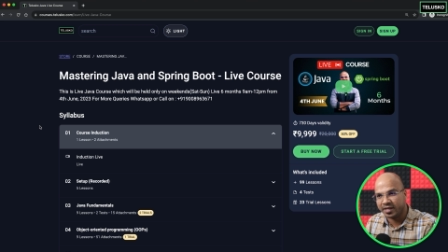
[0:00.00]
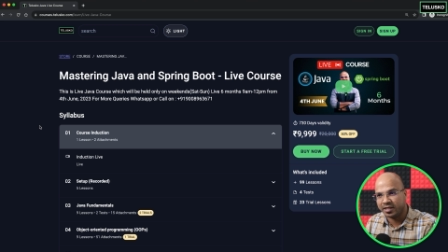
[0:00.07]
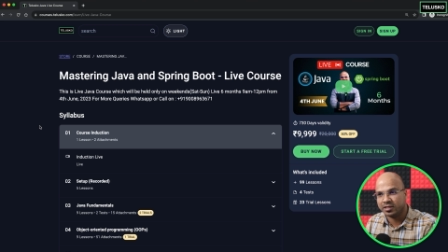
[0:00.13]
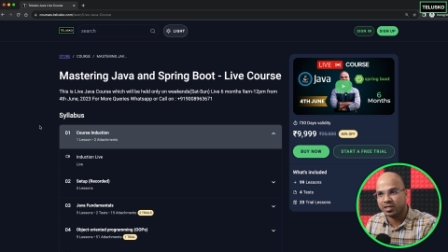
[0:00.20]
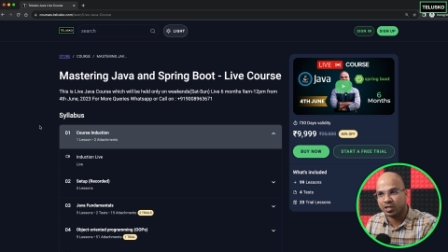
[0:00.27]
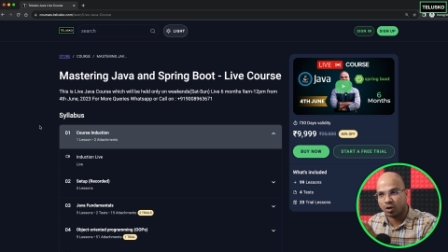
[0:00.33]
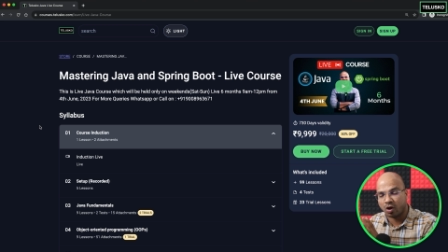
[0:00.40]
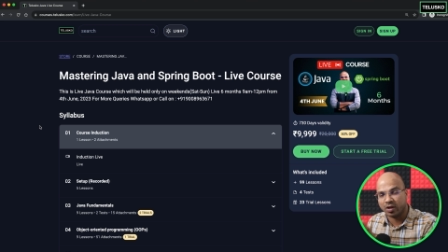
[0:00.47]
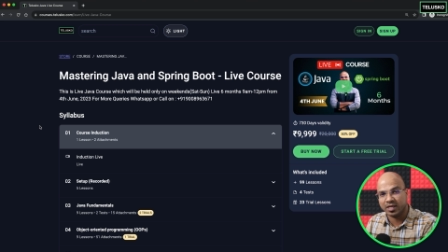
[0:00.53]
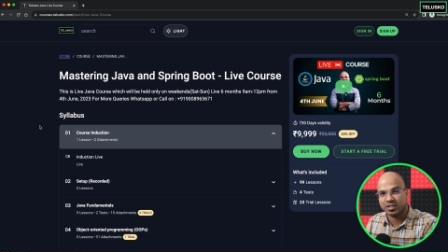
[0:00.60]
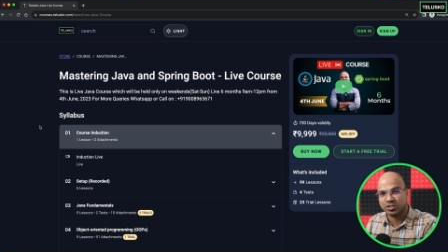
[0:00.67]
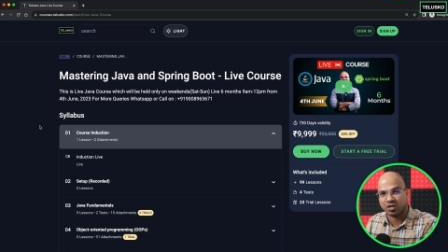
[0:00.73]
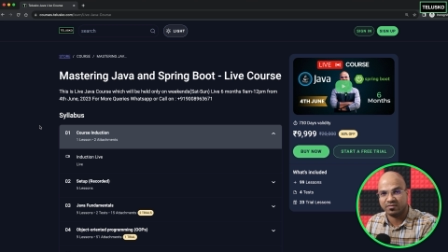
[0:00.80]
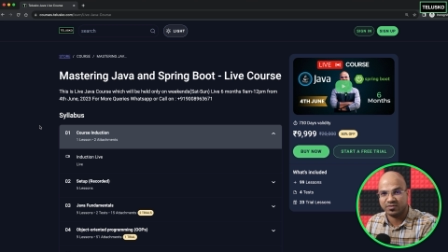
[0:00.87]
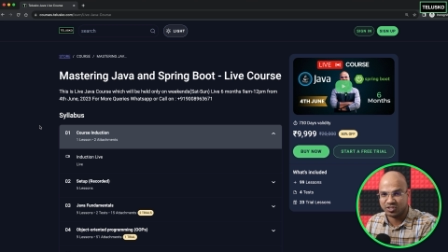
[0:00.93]
getting the
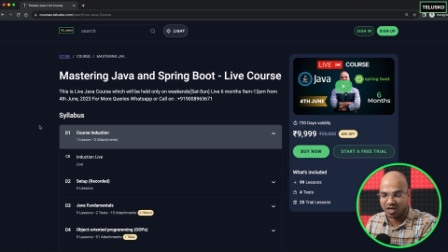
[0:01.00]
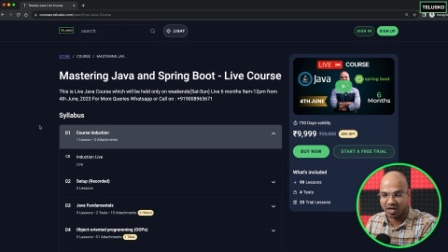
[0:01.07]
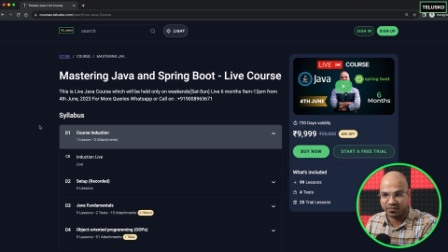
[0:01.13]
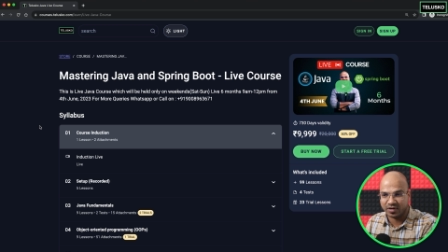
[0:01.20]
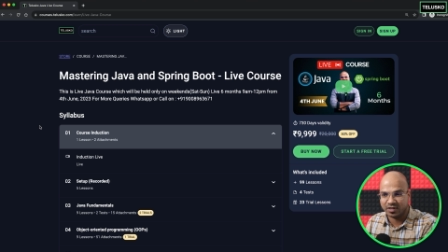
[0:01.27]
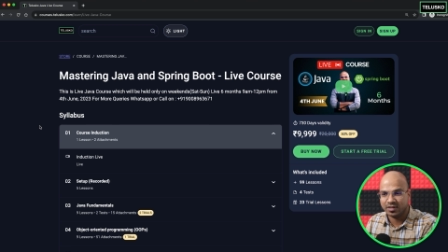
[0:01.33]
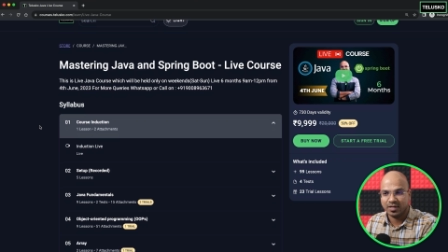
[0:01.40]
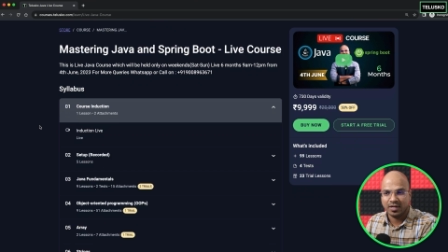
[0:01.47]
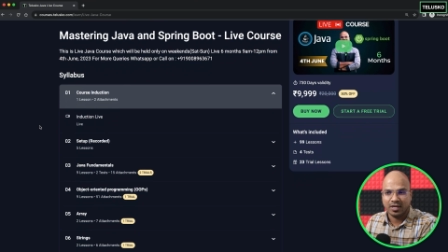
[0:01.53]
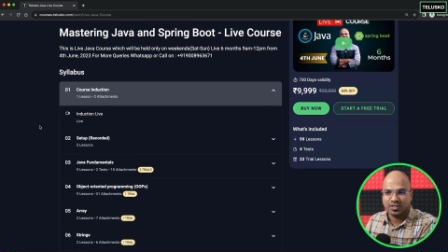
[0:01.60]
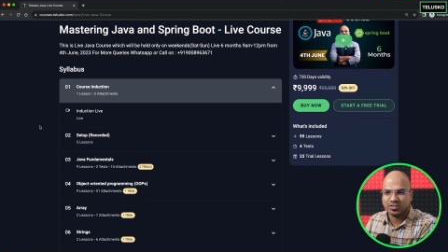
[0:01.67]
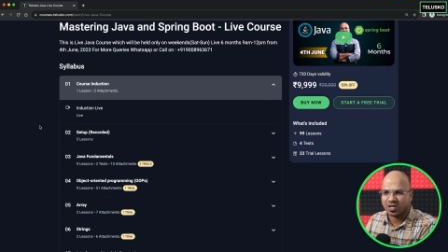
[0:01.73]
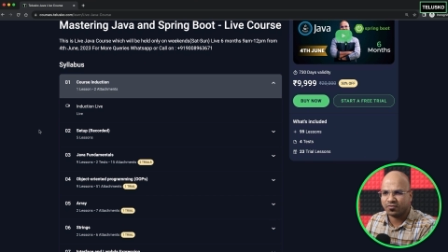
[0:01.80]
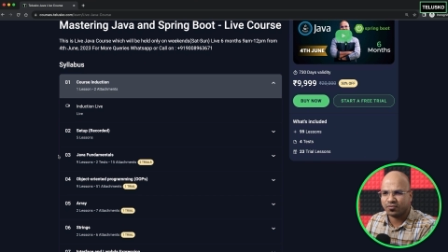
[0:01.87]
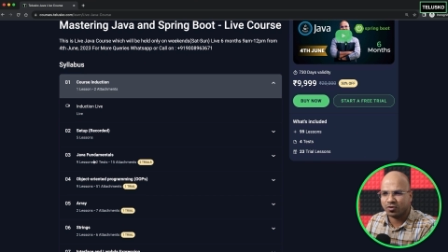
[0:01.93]
recordings of Java.
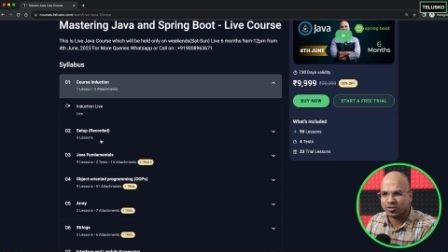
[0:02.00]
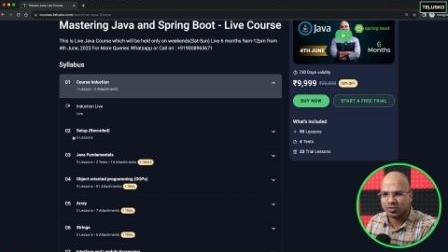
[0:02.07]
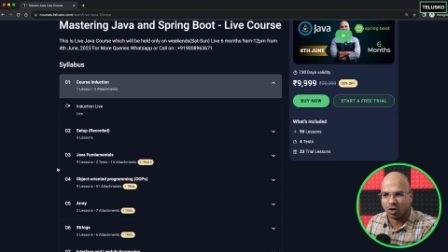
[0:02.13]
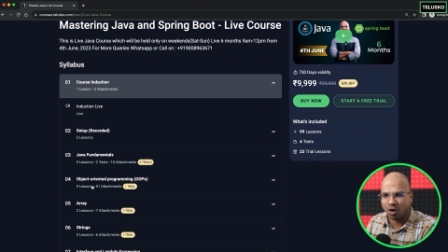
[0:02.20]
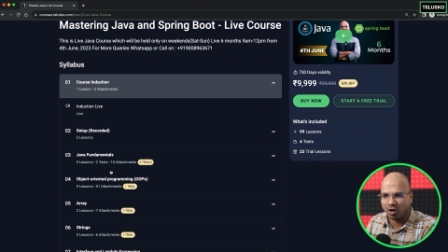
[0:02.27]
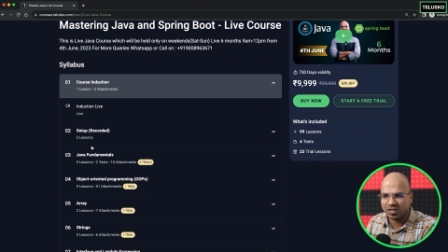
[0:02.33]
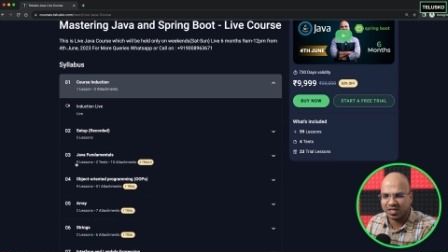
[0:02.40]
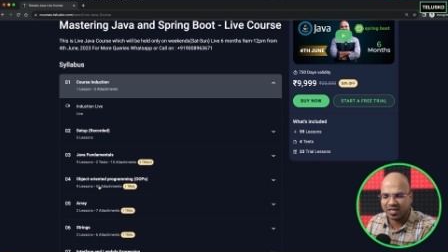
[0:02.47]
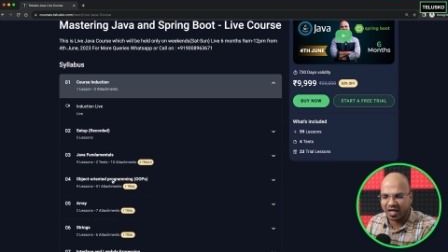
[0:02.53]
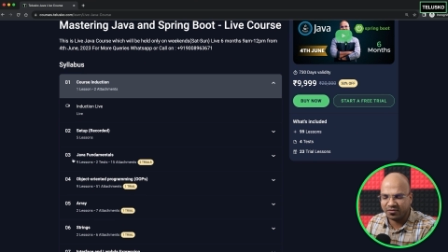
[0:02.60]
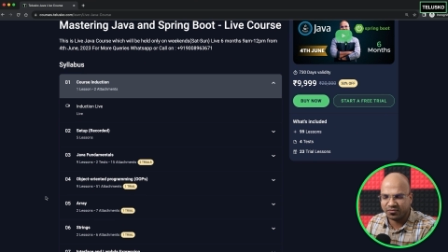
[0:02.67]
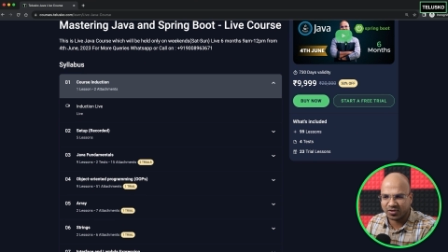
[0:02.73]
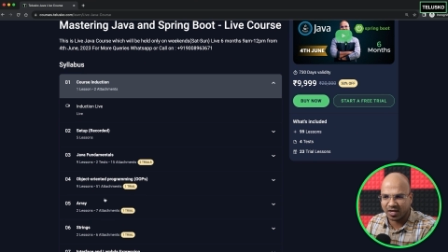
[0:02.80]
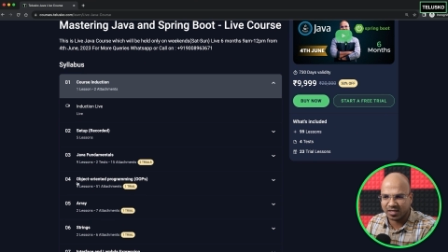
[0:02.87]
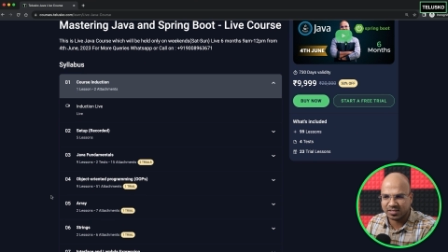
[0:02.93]
So of course, all the
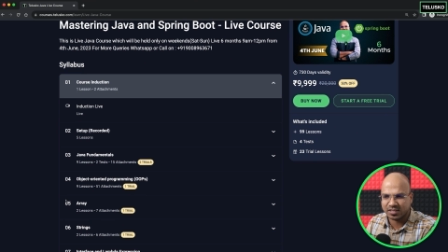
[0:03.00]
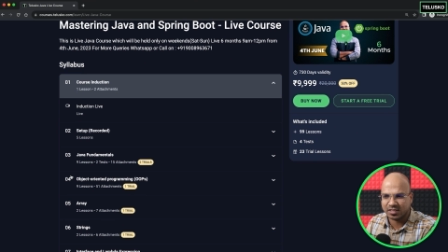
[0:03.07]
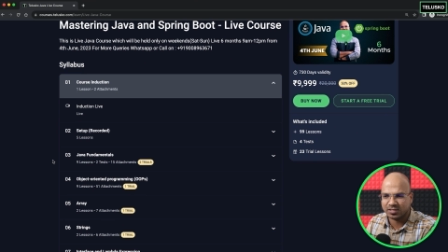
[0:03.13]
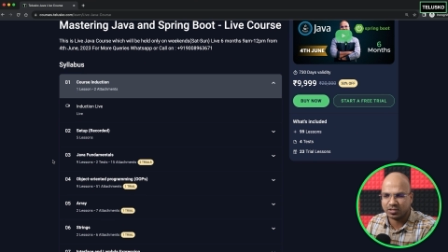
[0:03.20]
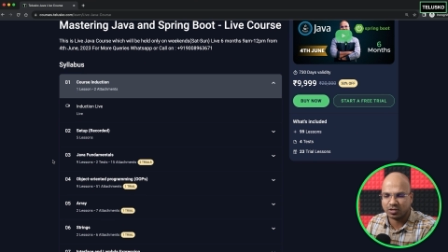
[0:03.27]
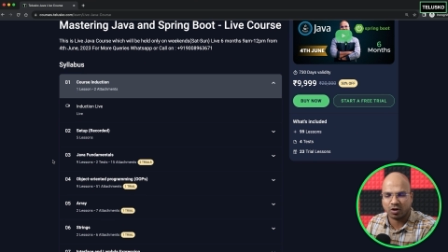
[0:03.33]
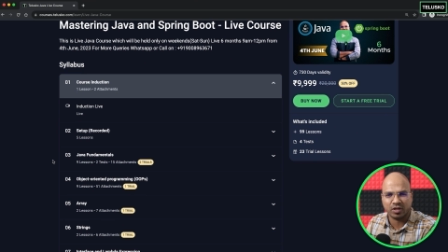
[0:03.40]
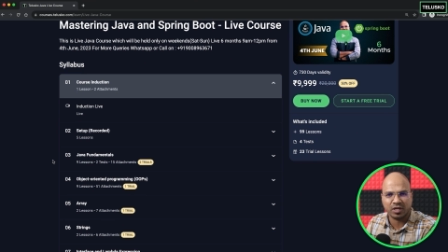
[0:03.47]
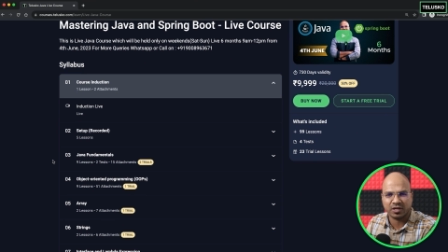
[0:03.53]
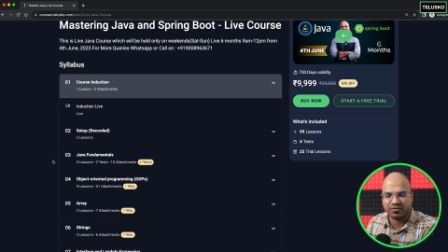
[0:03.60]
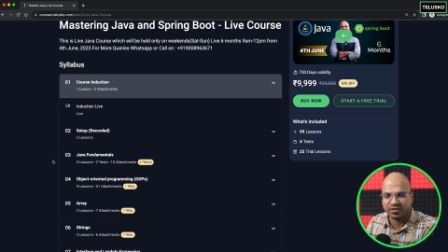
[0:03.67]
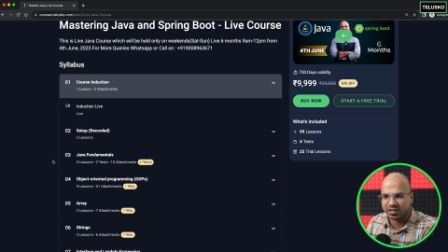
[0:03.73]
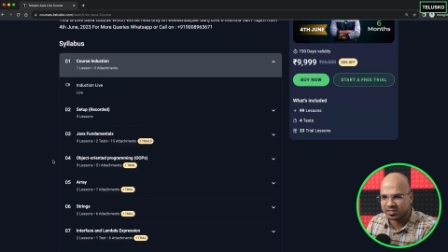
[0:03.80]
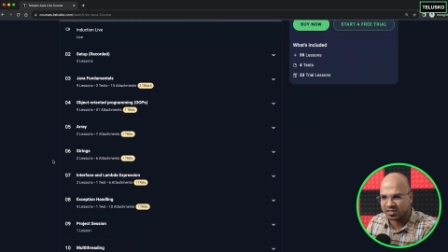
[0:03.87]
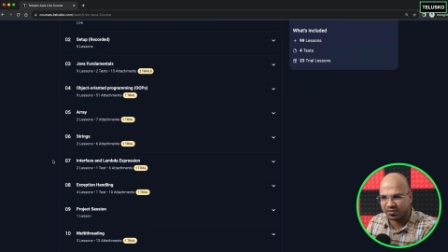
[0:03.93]
live classes,
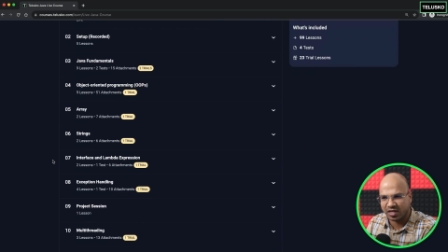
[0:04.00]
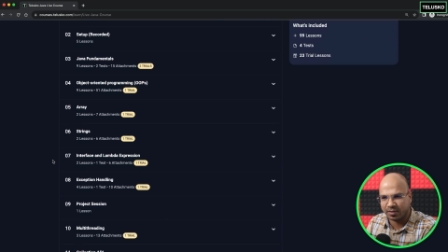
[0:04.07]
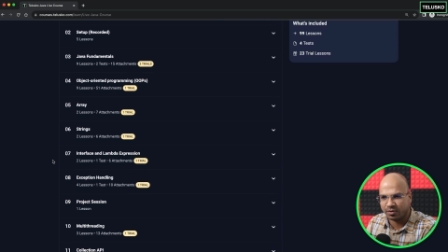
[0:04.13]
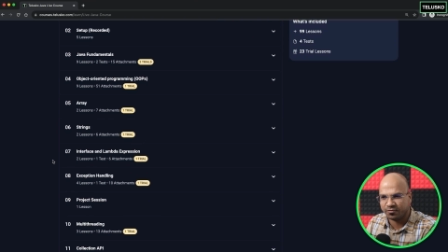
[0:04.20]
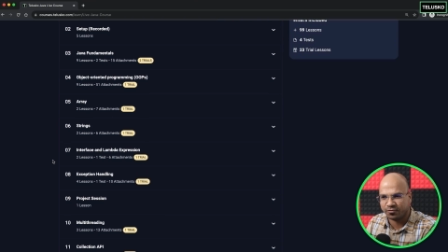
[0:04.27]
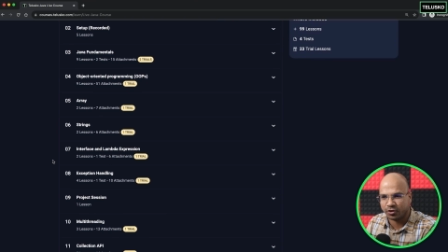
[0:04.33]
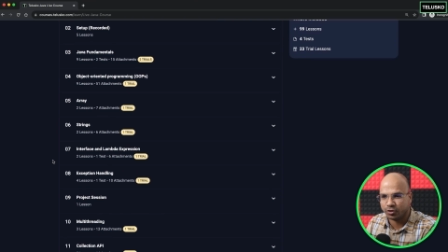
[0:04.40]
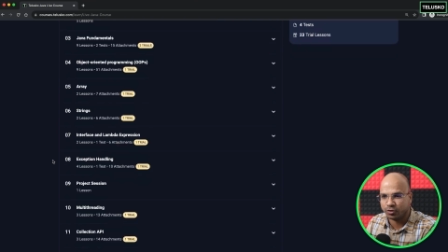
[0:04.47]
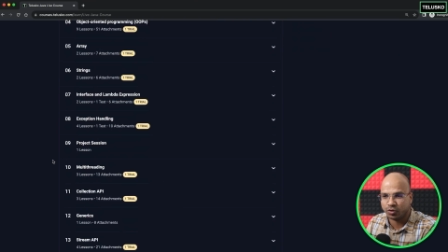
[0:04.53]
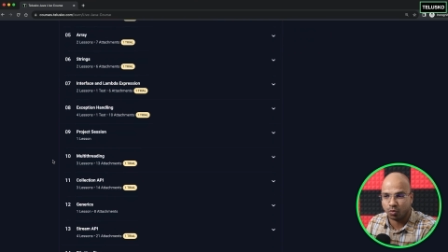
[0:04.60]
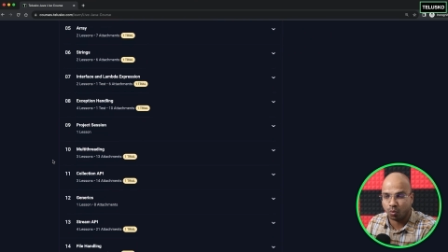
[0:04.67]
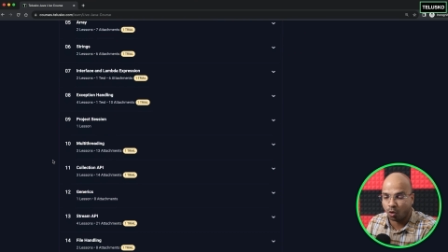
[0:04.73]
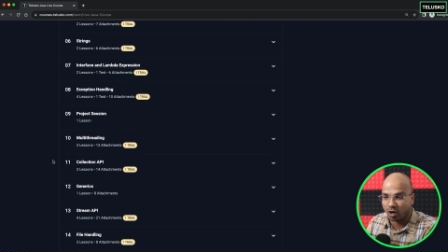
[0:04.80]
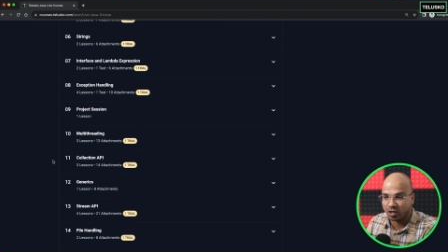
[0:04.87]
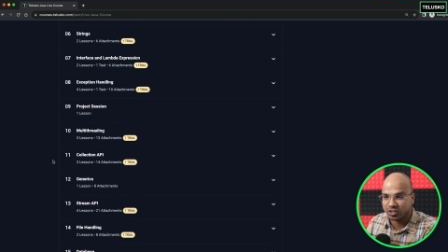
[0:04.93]
recording is available for you to
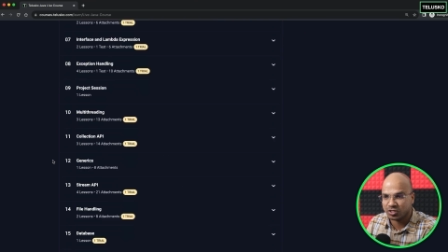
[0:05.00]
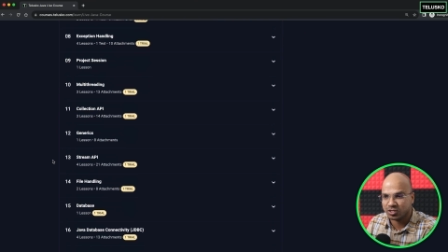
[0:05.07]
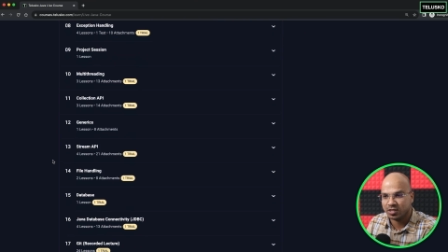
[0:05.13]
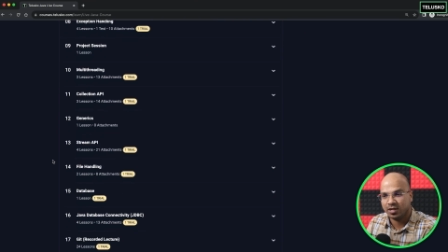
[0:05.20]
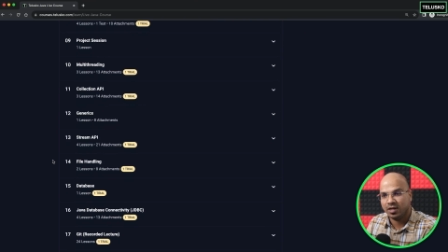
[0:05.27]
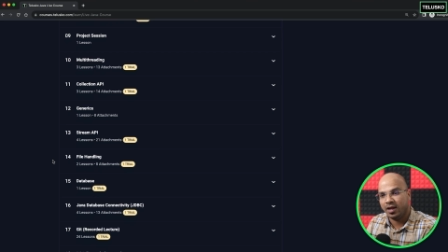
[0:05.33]
watch,